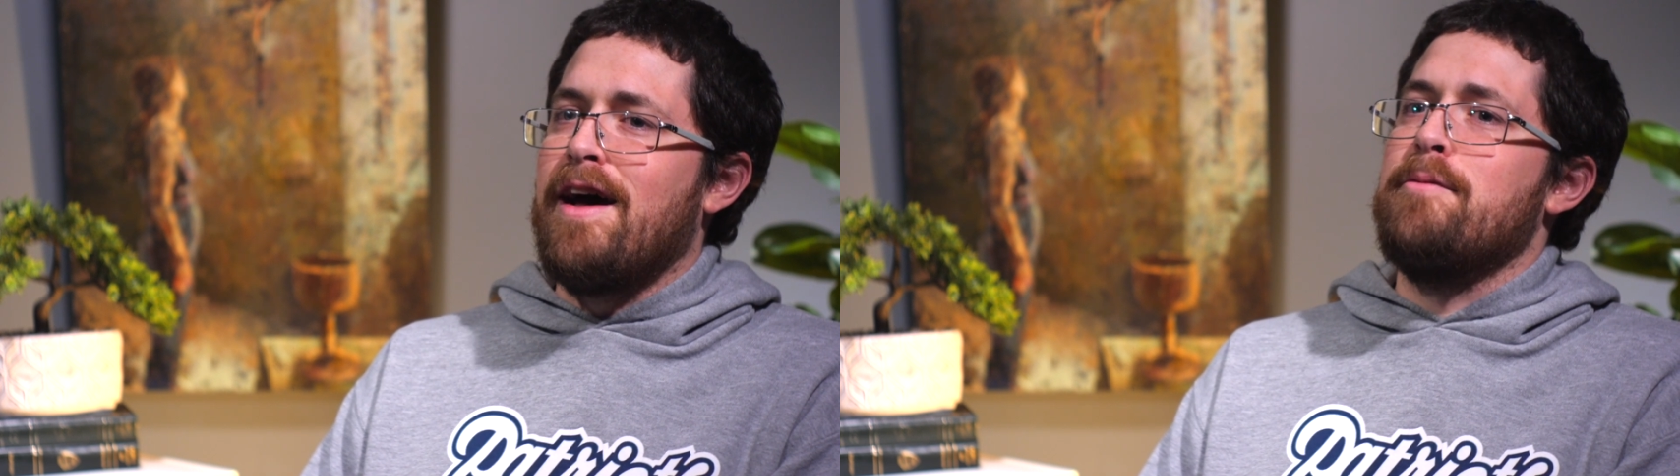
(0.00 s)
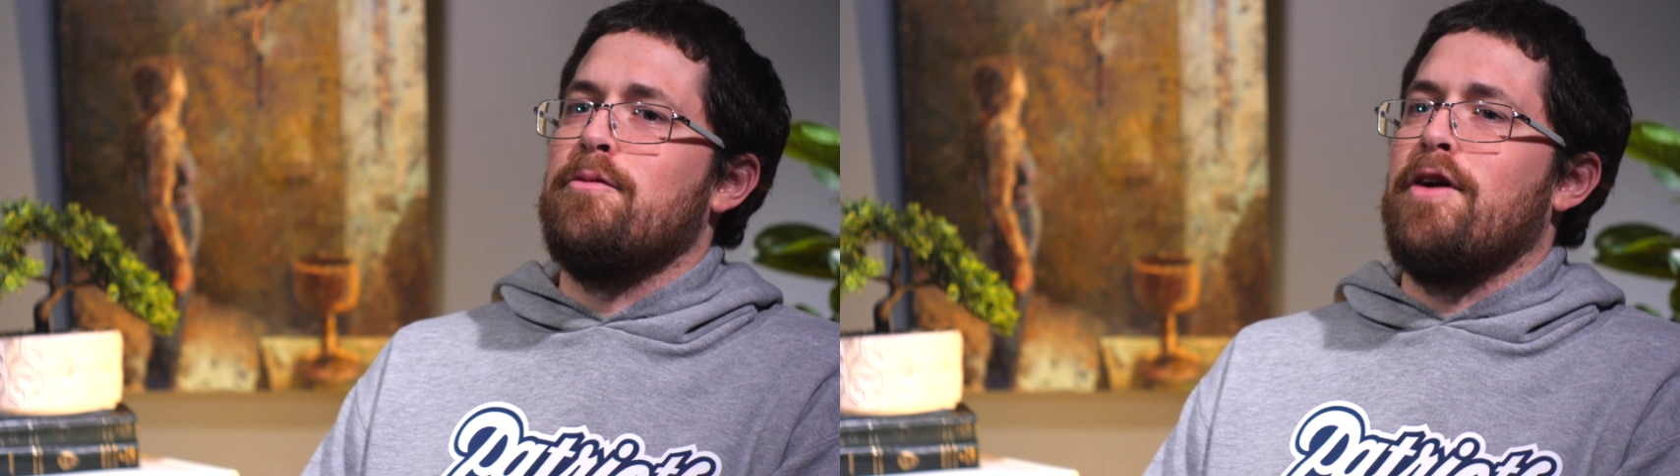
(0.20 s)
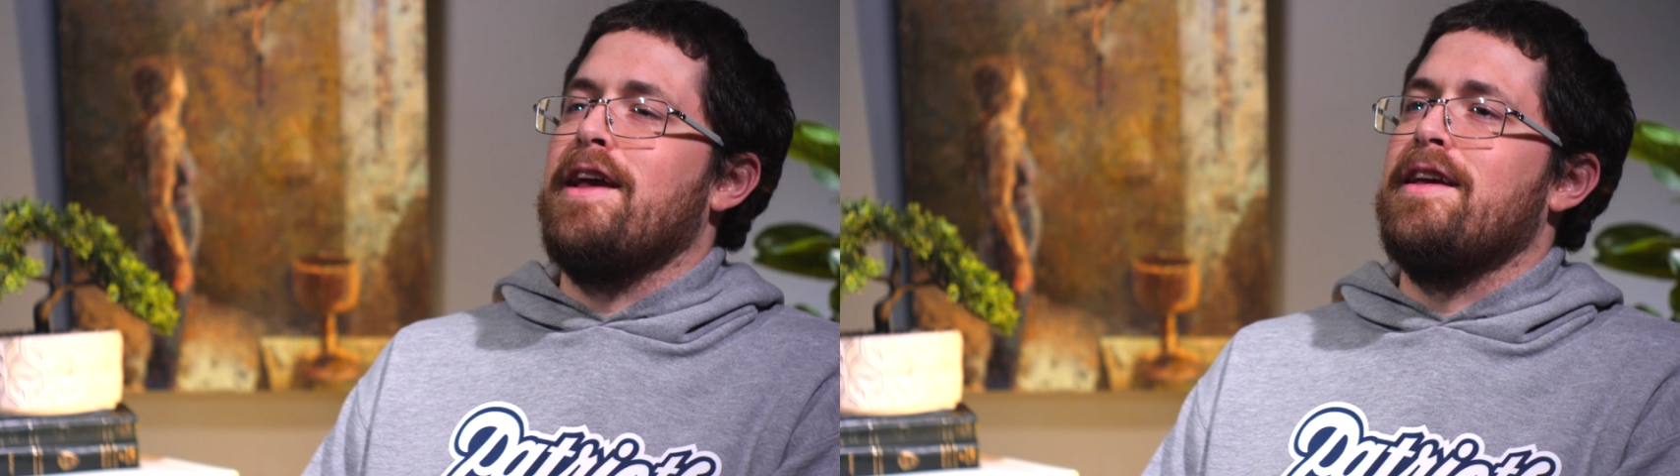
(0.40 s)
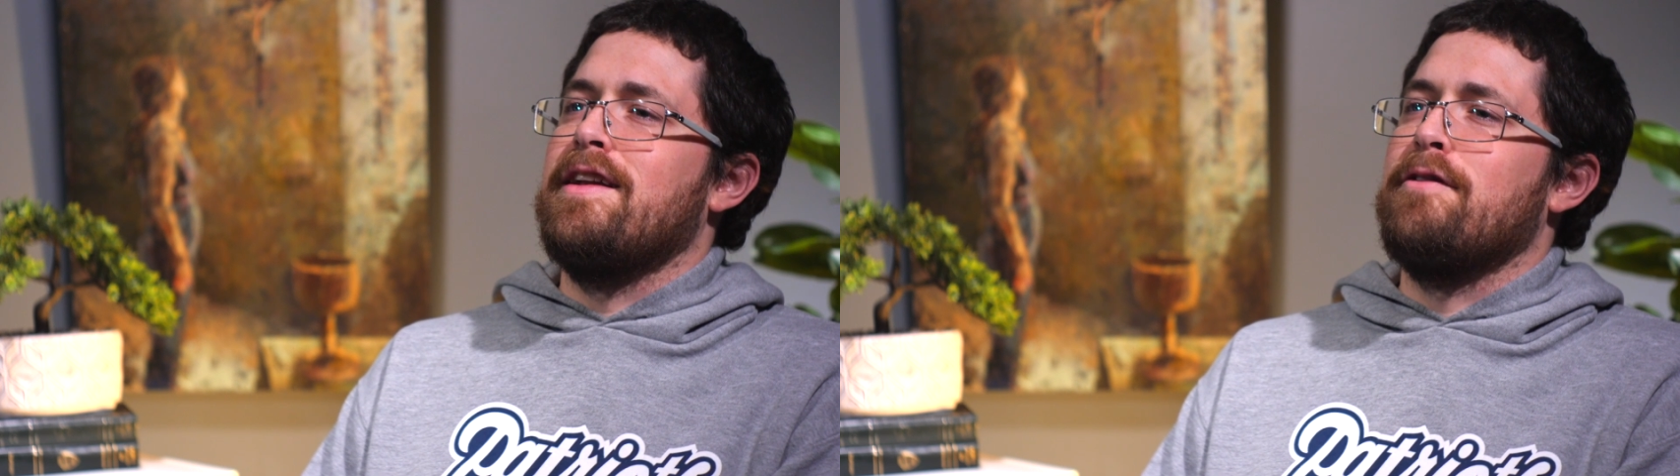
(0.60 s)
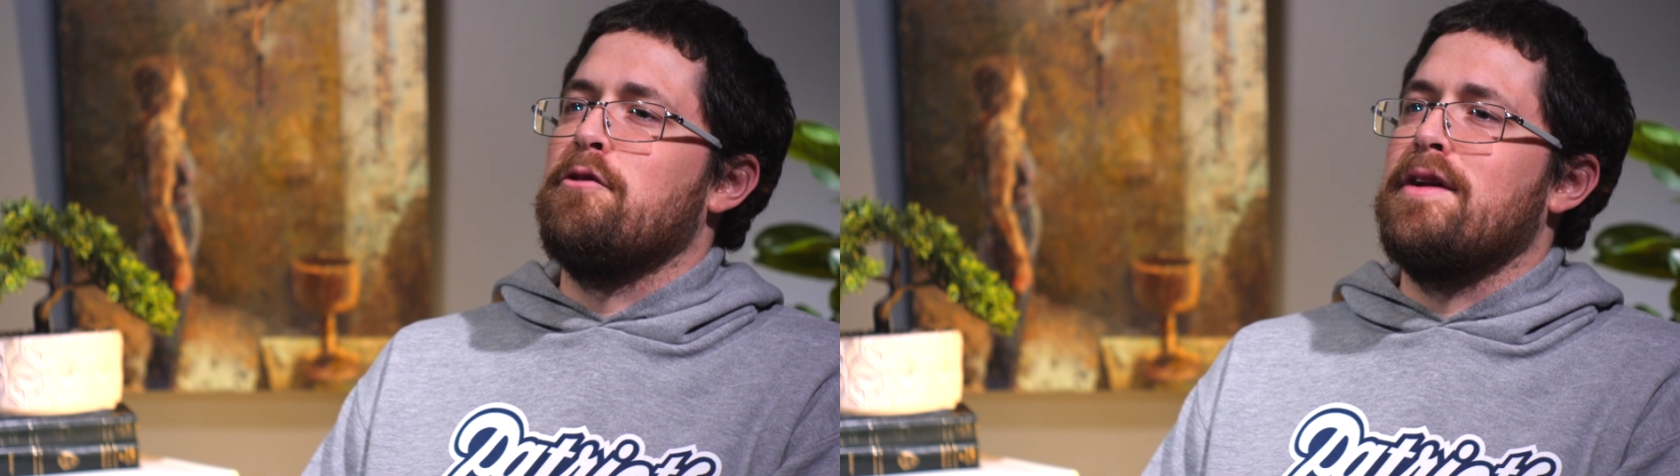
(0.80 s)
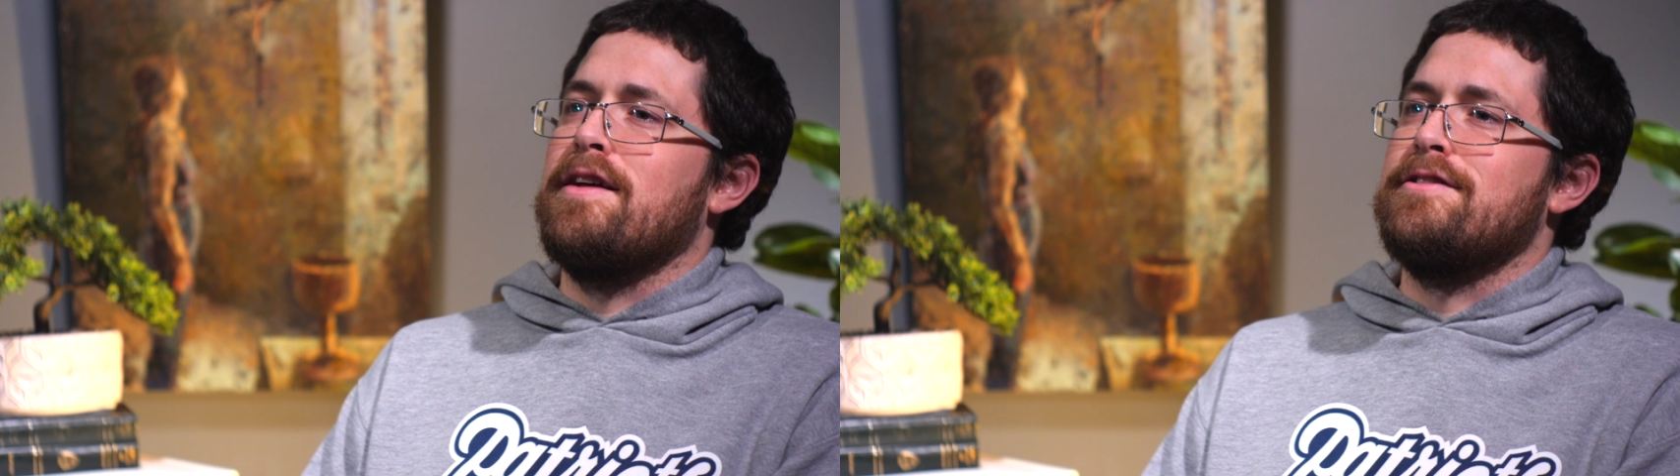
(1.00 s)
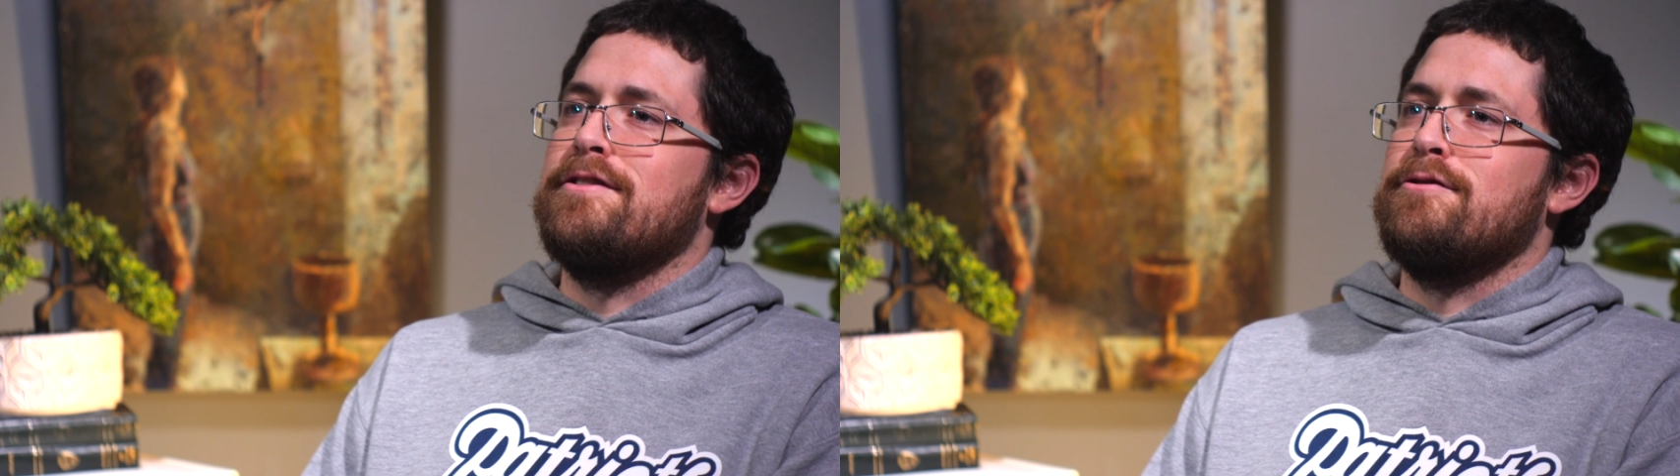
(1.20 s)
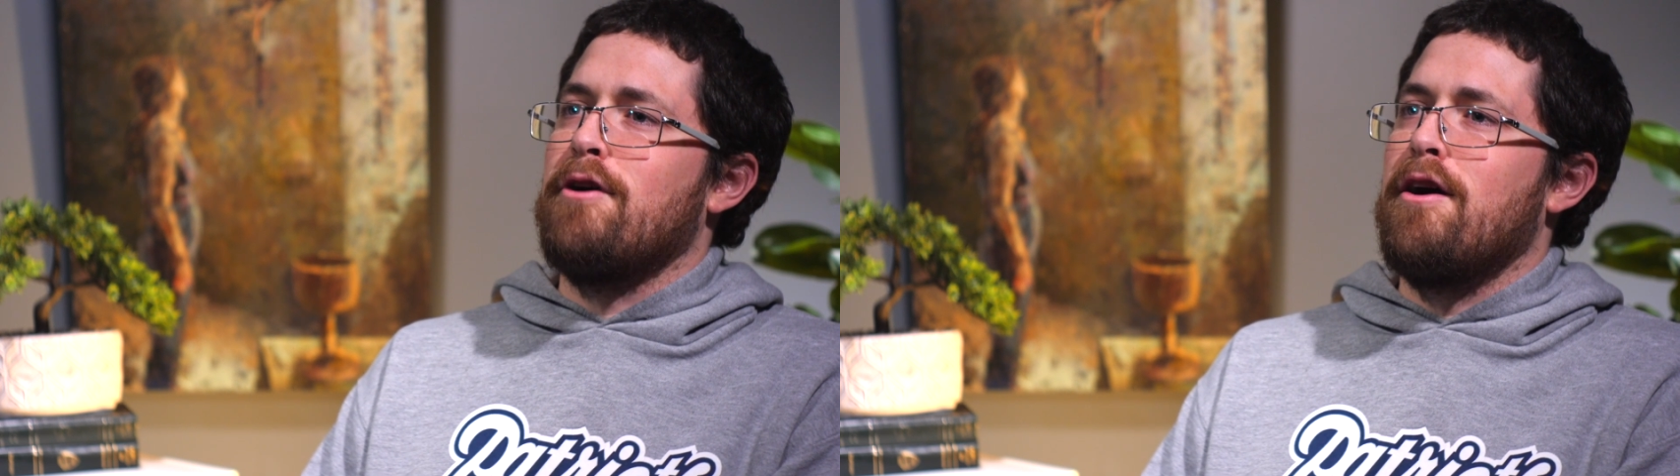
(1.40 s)
I'm right and everyone else
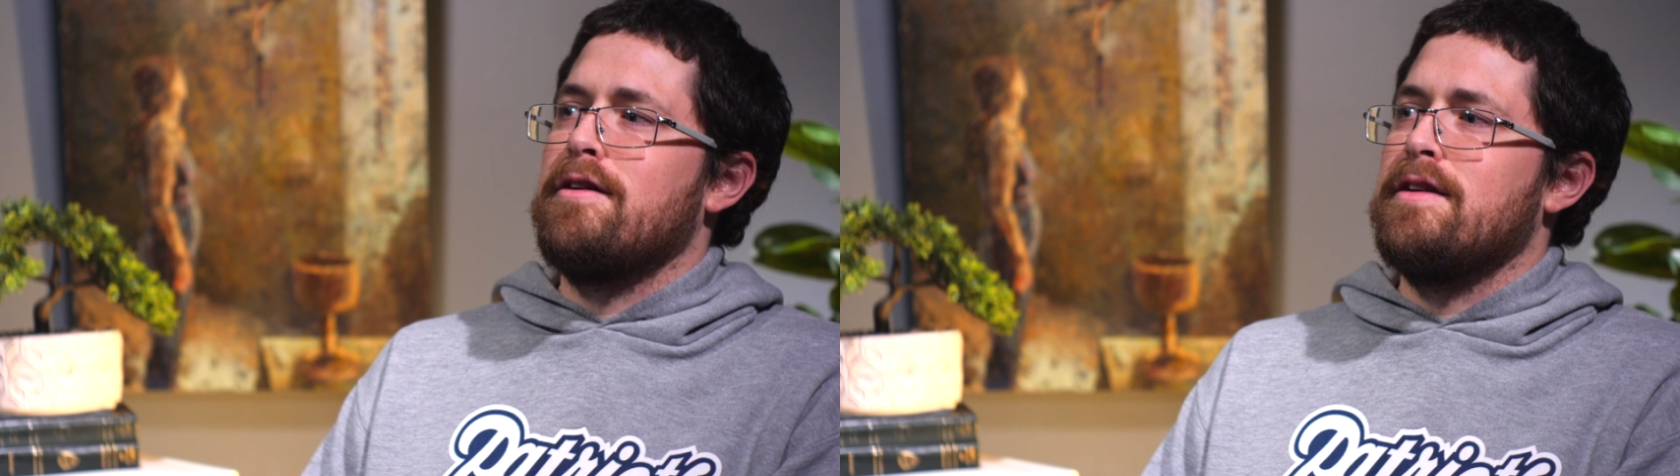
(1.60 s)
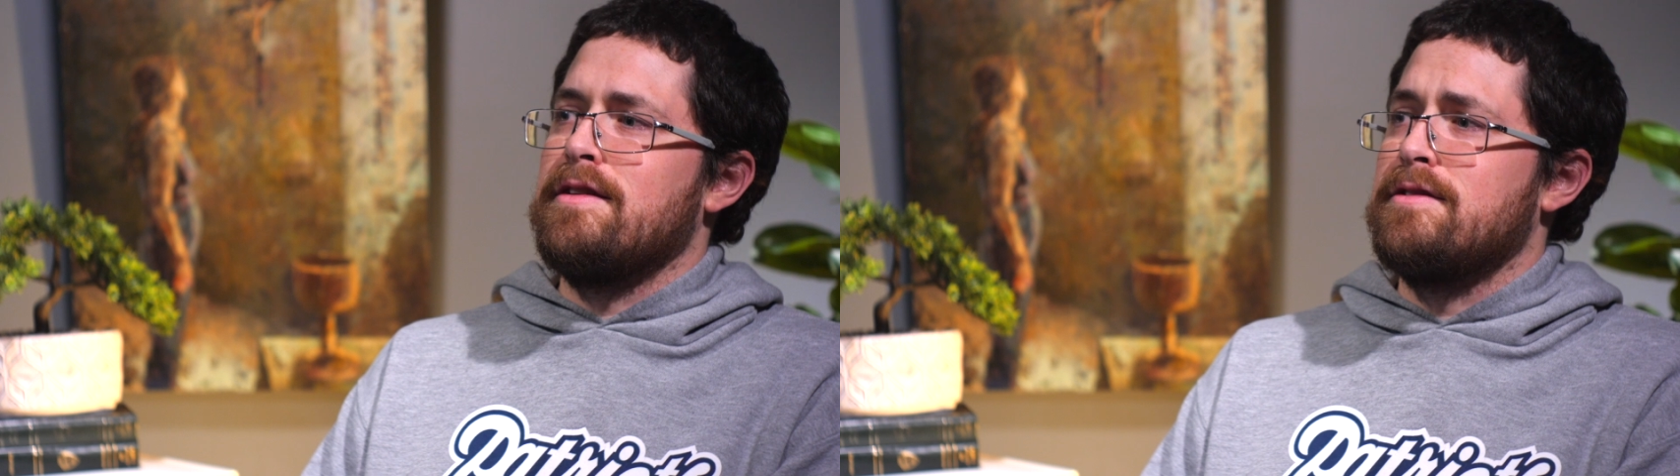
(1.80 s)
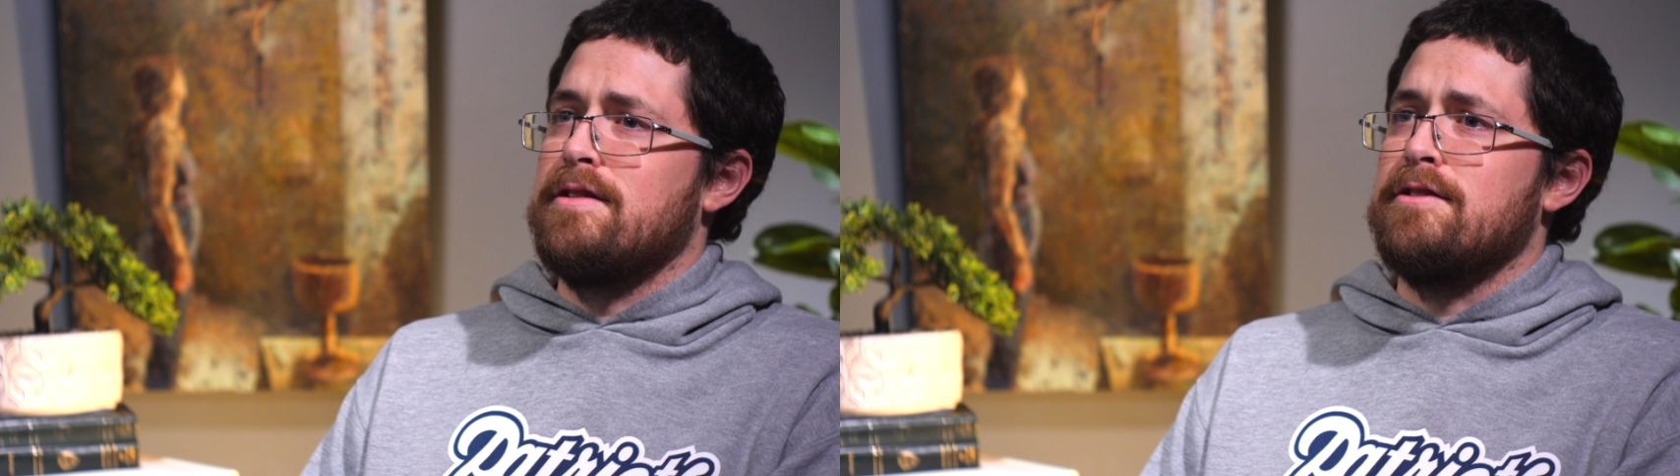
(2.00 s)
is wrong is,